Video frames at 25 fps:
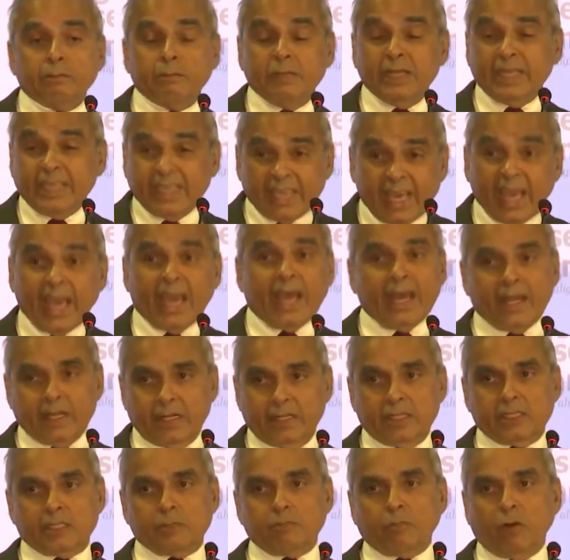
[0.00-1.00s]
began
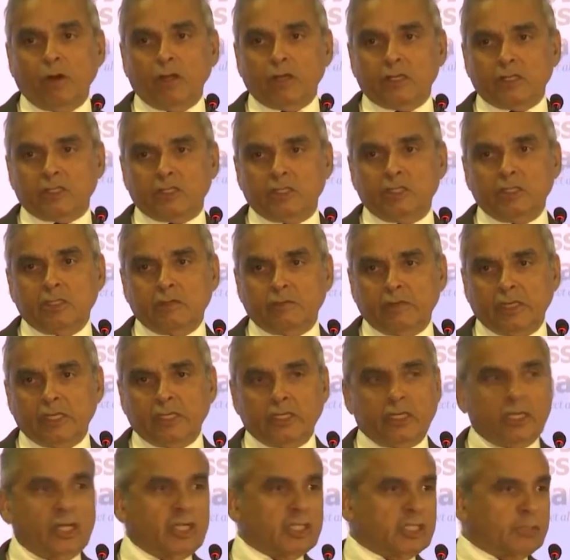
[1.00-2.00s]
its policy of
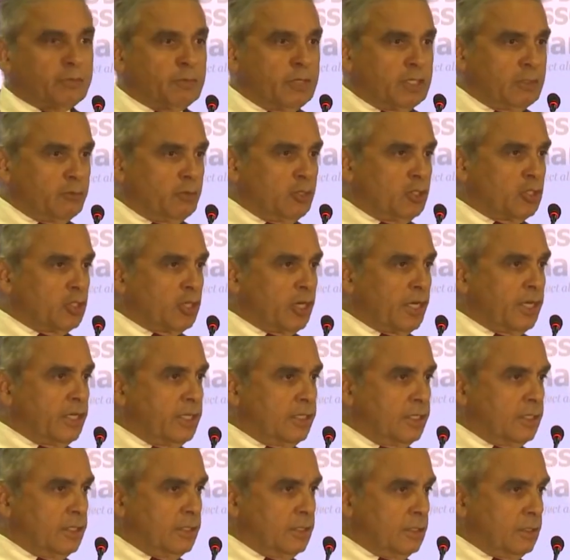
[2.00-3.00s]
engagement with
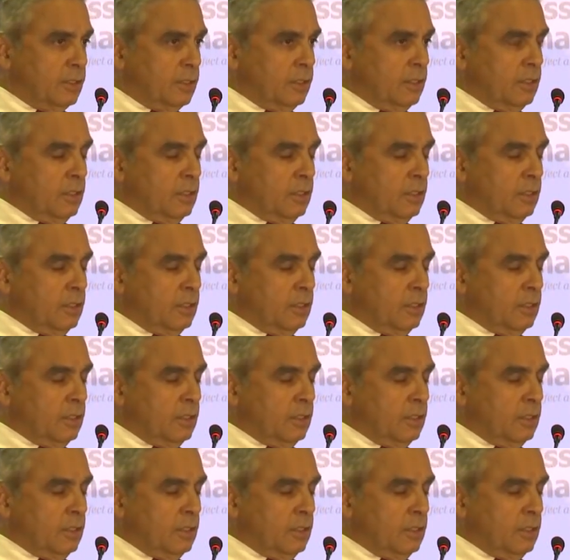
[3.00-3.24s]
China,